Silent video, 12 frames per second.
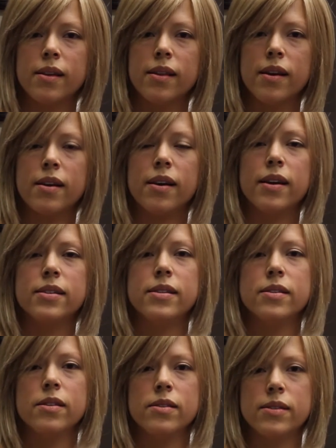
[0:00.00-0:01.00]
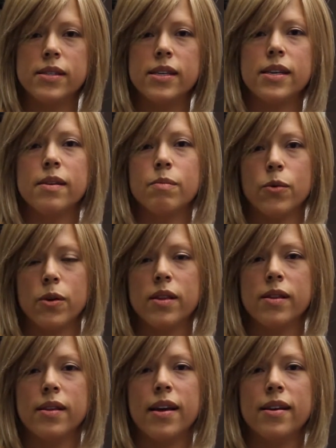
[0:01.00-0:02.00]
that I did seek it more
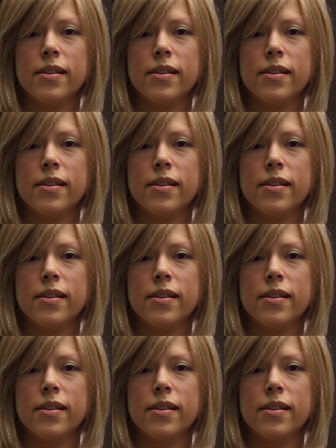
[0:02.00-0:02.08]
than that.